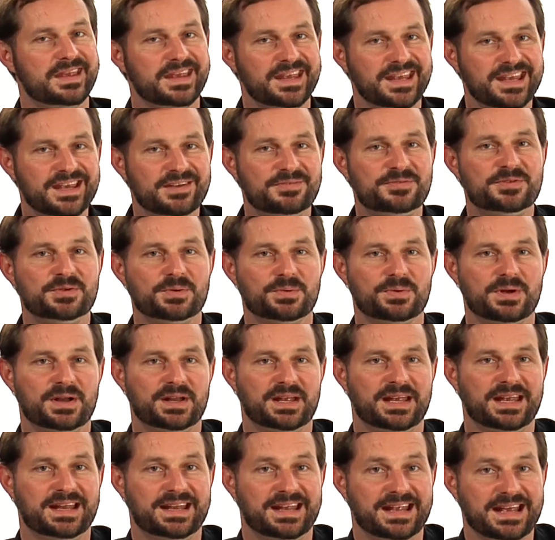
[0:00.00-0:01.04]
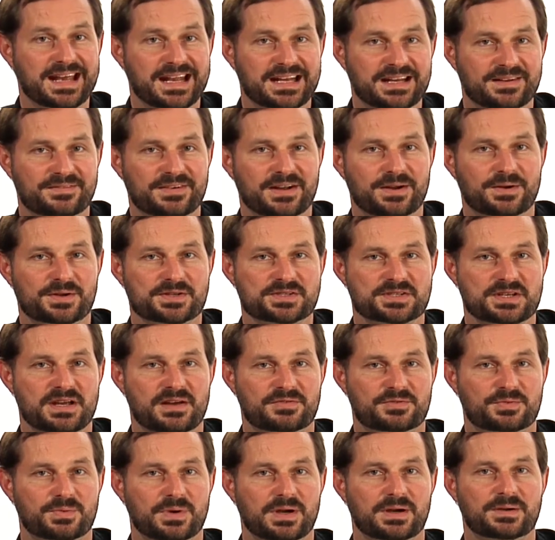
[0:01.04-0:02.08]
If you're running any antivirus
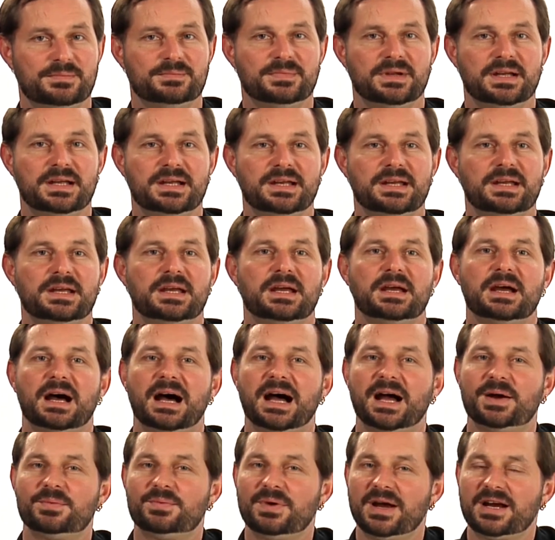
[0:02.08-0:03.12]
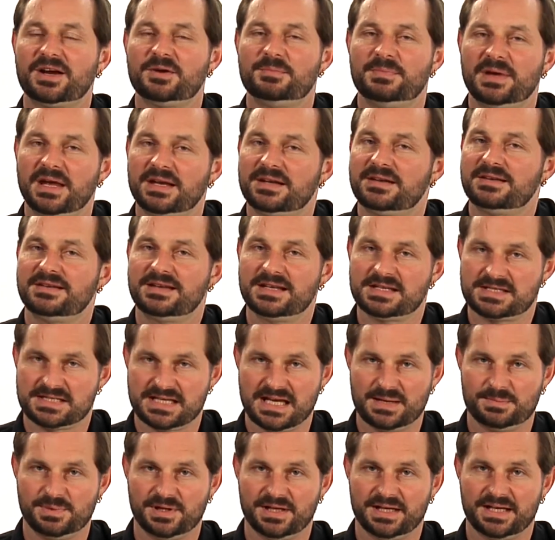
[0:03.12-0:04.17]
software, I recommend
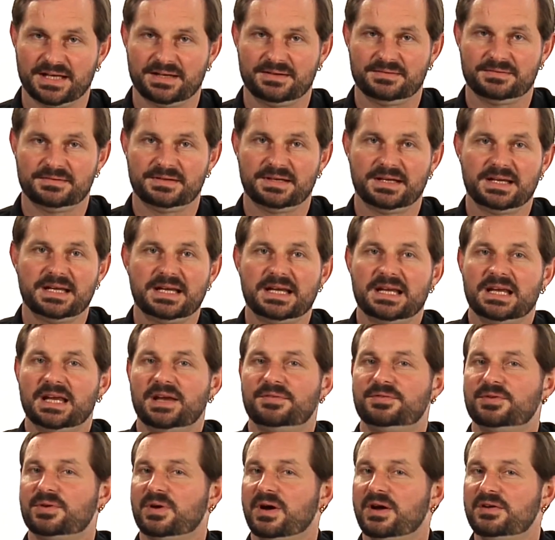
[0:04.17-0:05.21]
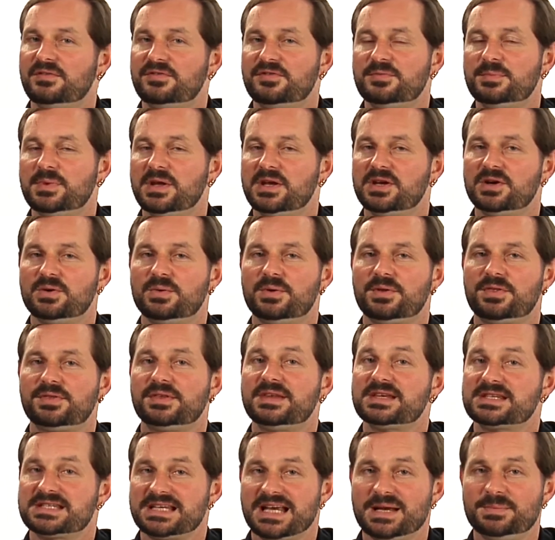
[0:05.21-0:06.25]
disabling it. If you're unfamiliar with
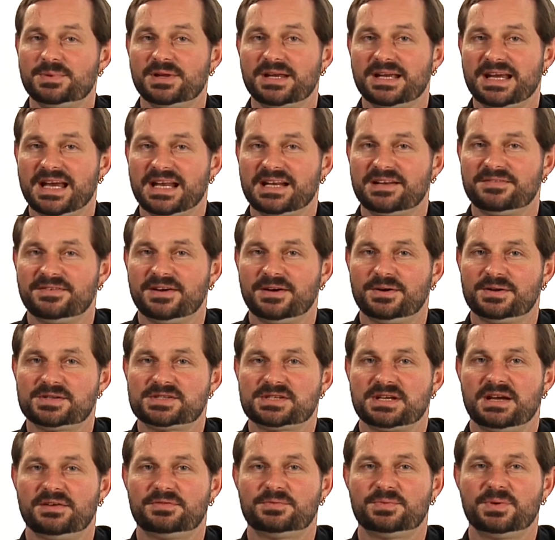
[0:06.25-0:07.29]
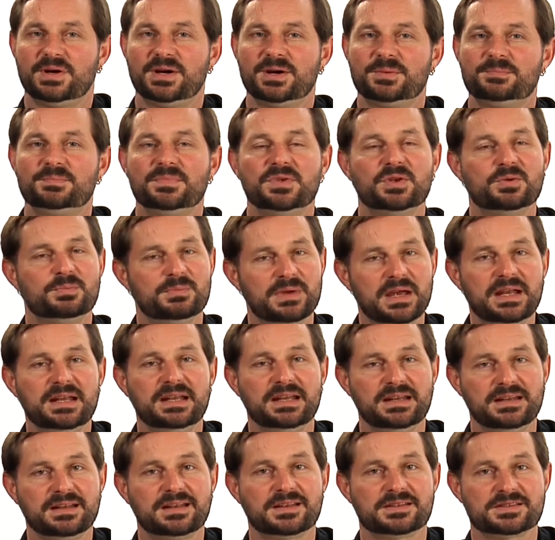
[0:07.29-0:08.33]
disabling antivirus software, you may
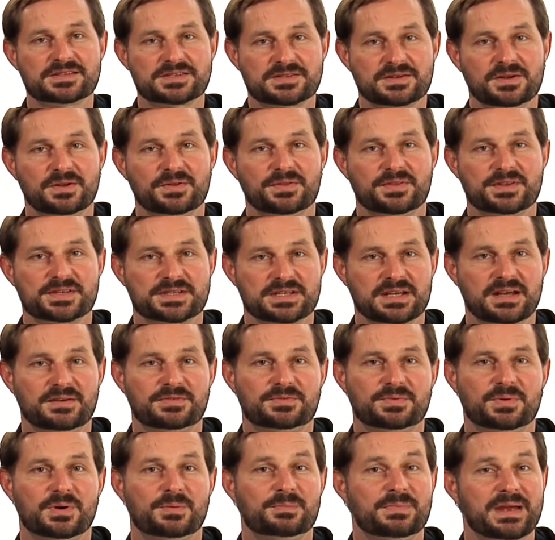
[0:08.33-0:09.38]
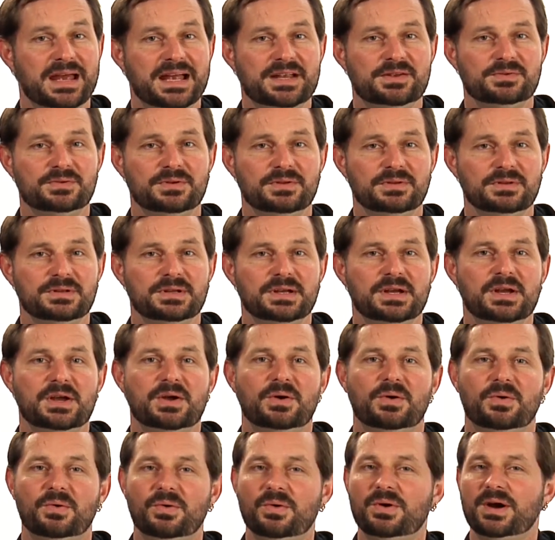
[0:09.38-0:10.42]
need to consult the software manual
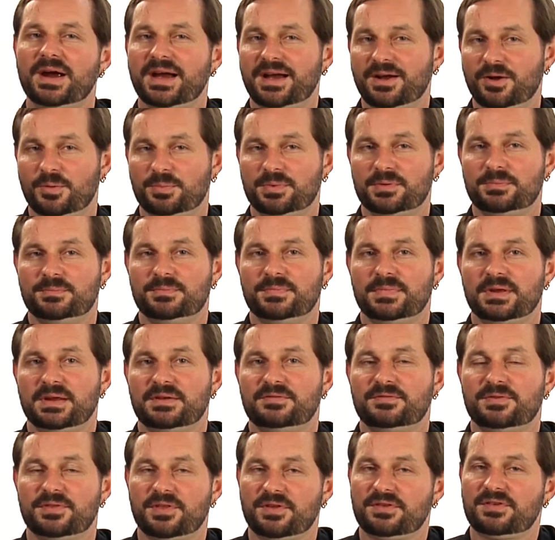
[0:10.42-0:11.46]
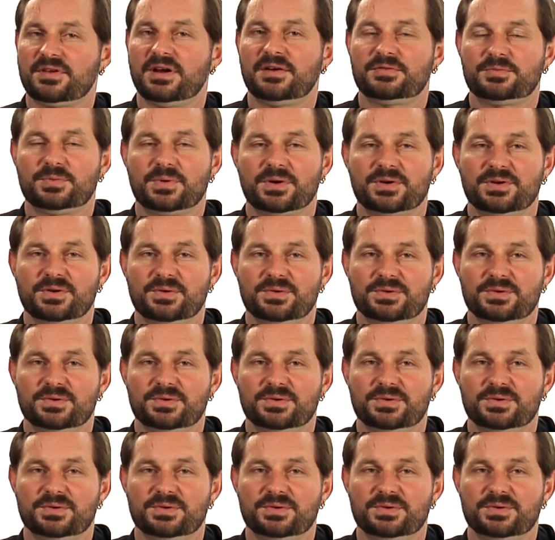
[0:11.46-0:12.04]
or help for the software you